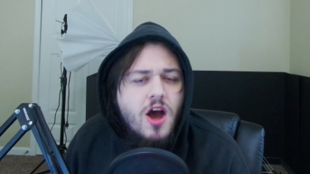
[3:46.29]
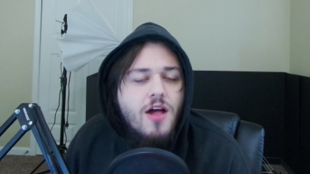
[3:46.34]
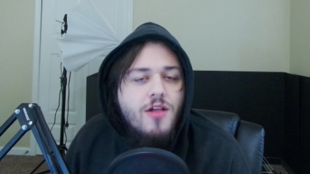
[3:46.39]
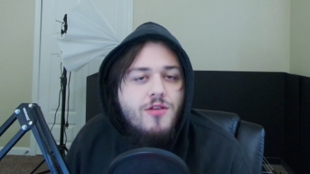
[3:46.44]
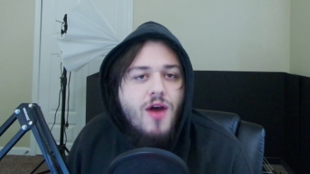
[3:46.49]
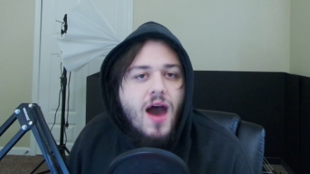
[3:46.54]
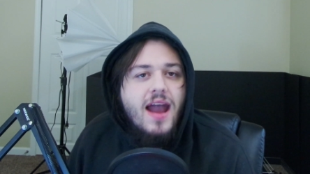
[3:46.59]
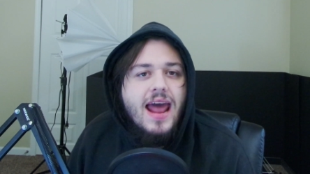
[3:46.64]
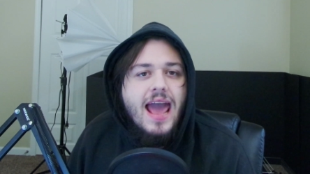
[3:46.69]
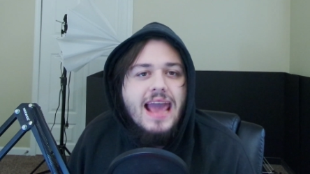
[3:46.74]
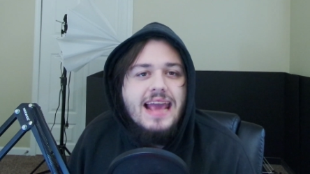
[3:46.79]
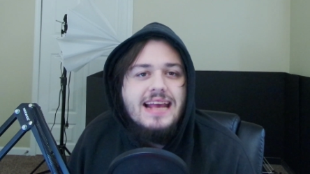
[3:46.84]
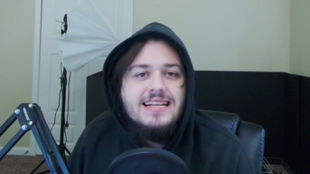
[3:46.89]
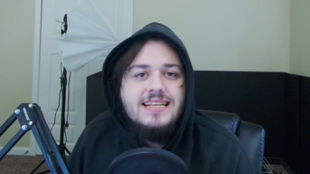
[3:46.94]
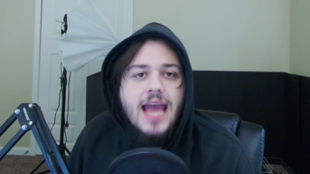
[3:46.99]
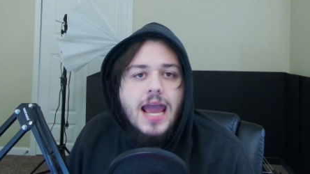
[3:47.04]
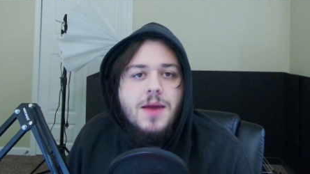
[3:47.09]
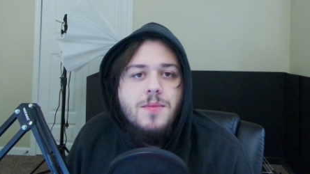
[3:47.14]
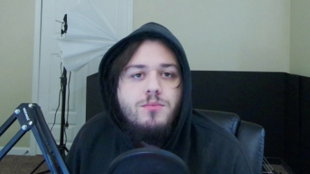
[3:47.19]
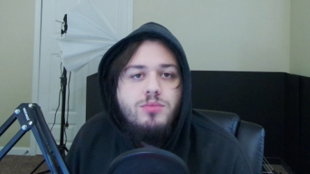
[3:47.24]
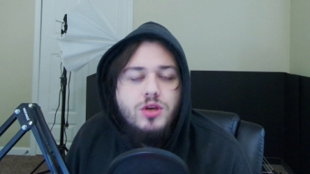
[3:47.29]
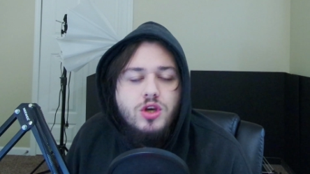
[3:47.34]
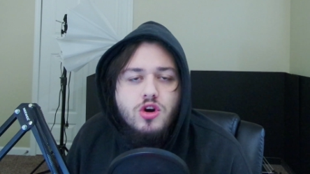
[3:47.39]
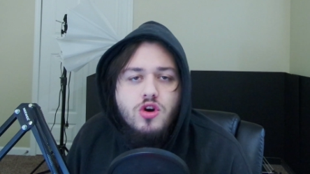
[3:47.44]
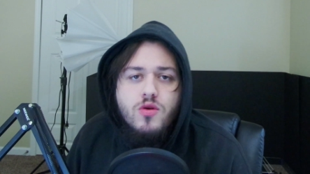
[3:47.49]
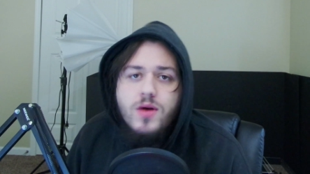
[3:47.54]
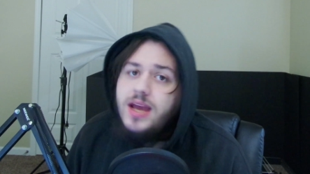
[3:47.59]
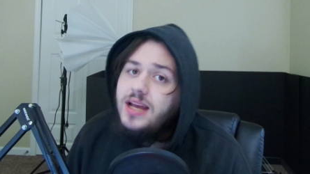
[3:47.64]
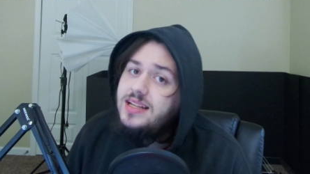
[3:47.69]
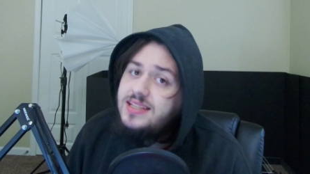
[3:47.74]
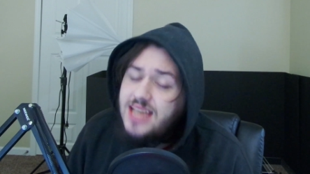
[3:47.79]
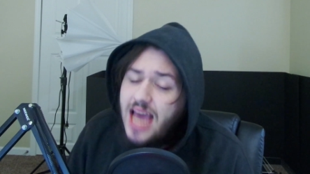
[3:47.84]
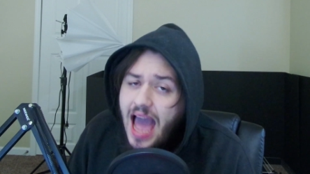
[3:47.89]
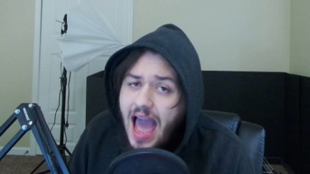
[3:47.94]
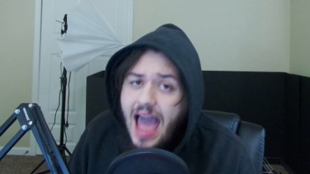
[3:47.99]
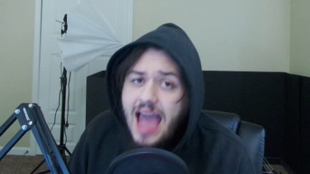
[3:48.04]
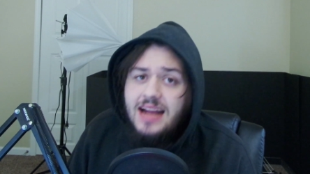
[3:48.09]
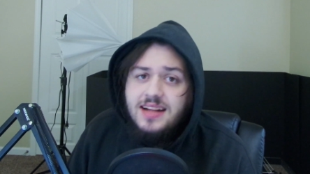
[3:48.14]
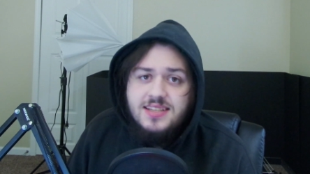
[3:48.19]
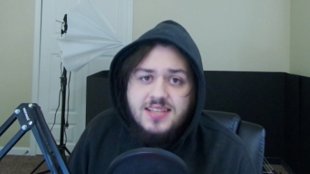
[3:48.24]
that a debuting
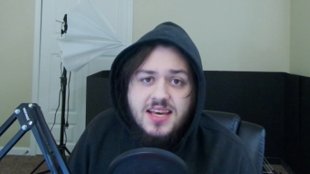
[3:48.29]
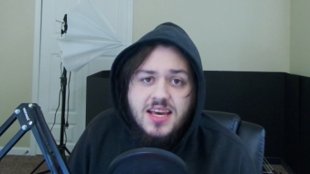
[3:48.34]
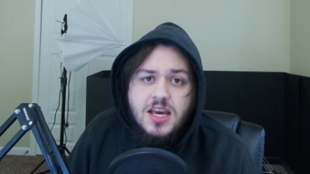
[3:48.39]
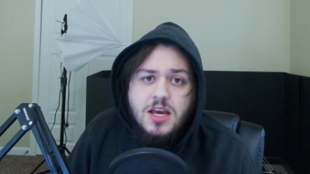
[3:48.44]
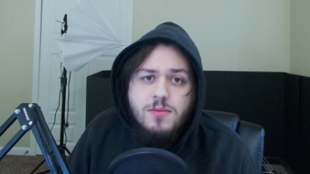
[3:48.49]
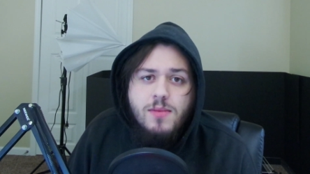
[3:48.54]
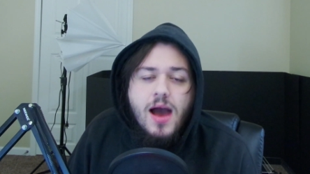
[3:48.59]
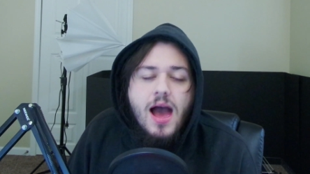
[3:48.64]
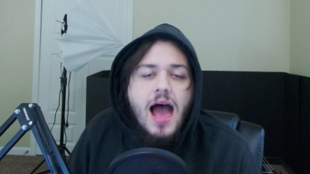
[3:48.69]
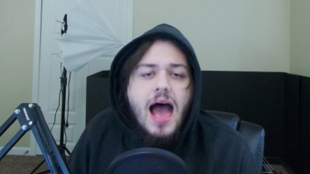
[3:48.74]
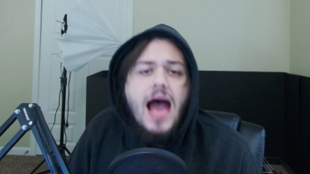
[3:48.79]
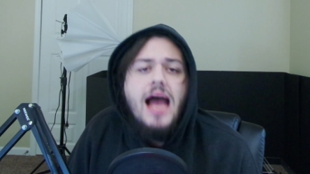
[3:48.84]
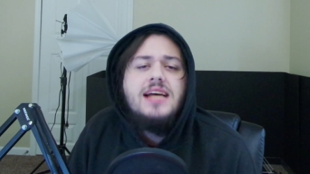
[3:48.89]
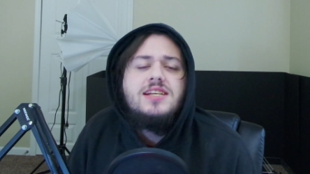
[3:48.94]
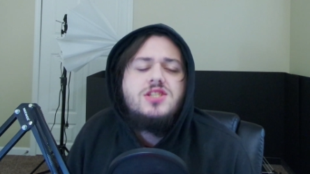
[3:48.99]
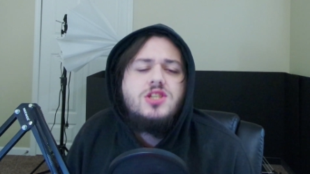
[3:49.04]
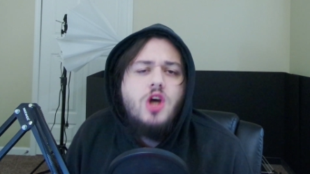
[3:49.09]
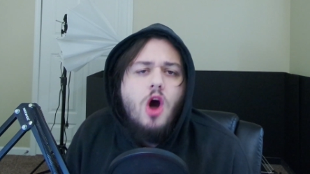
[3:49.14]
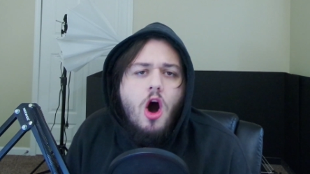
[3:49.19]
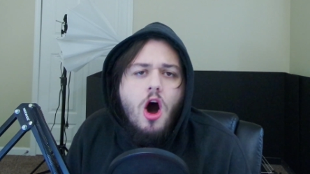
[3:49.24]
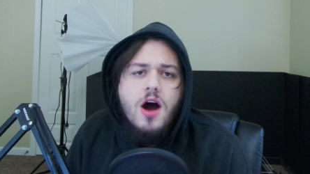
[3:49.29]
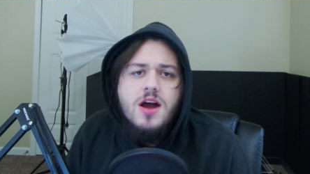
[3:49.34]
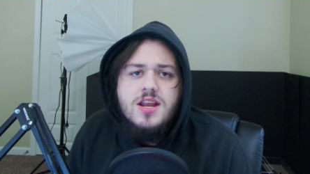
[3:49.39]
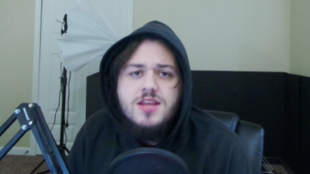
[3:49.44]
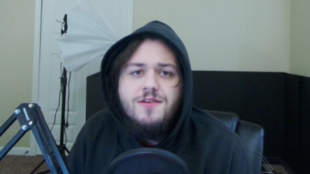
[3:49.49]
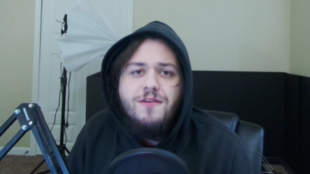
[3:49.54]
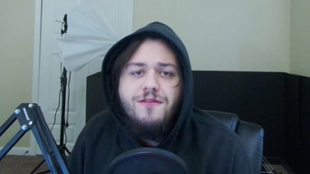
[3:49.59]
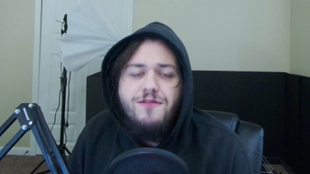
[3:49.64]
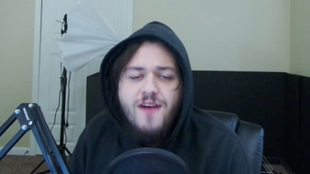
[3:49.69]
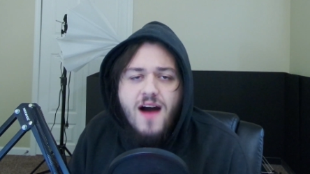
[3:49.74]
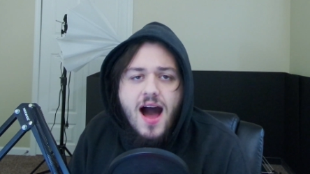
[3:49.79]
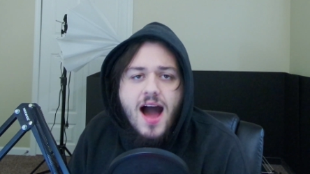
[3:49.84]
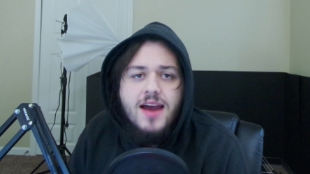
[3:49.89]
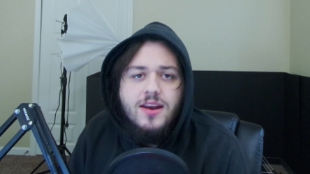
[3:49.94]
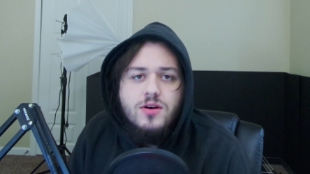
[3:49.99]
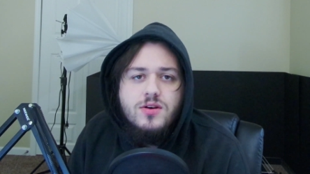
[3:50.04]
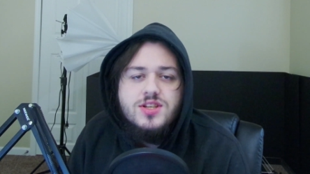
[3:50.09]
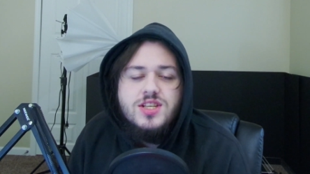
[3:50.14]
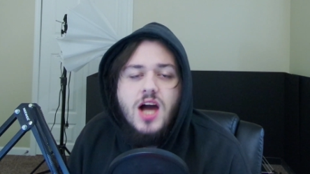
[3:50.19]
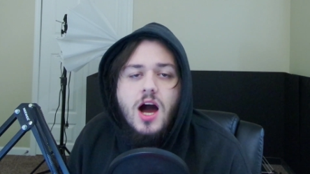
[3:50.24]
tag team has gone to the
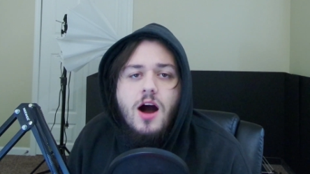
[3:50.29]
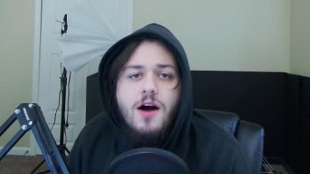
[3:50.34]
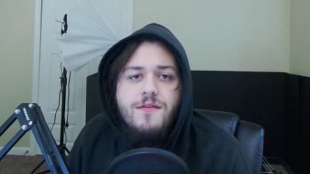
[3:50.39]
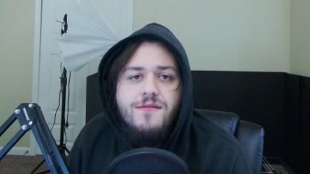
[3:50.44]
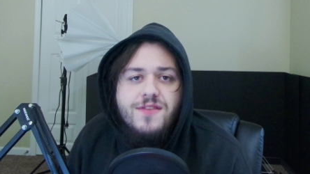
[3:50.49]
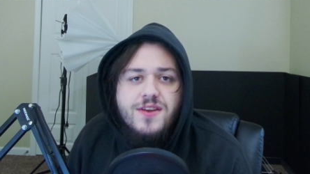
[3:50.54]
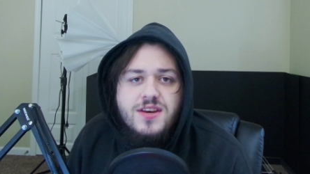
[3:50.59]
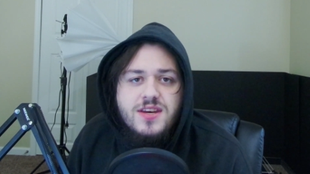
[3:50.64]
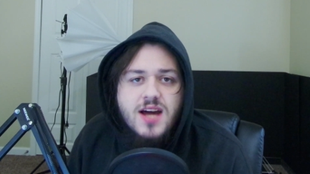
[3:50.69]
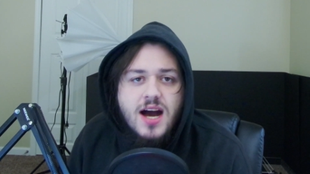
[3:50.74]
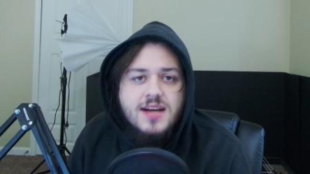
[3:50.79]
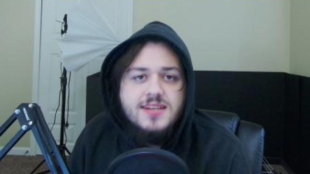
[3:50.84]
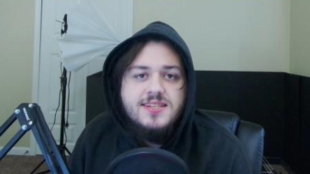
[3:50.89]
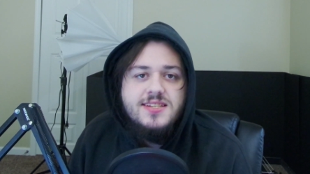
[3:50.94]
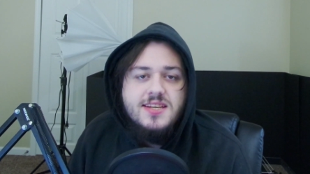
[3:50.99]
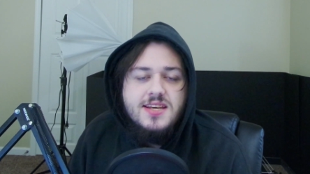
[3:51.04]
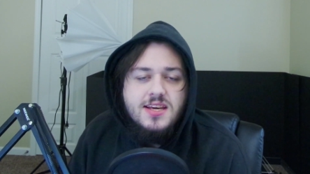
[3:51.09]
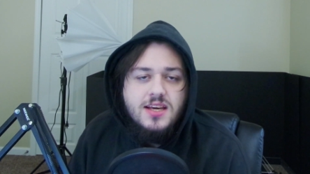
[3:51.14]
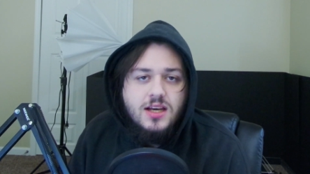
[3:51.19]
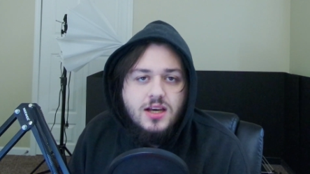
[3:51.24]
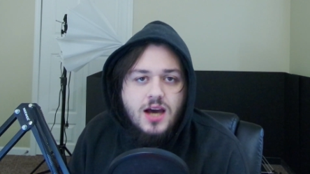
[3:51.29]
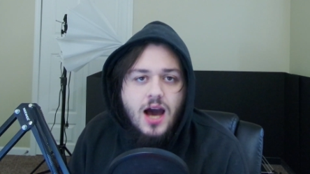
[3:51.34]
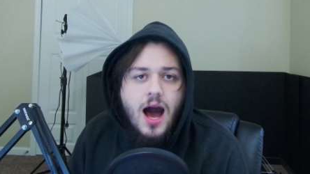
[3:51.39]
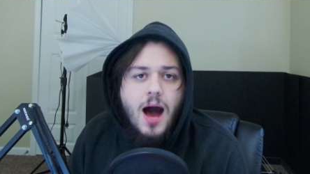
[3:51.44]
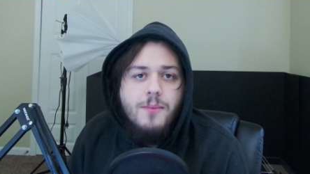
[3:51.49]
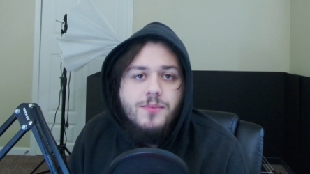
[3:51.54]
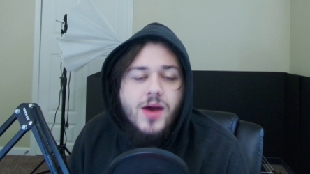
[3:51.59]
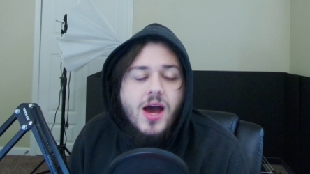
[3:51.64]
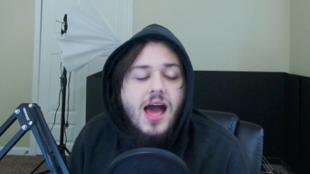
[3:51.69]
finals of the Dusty Cup.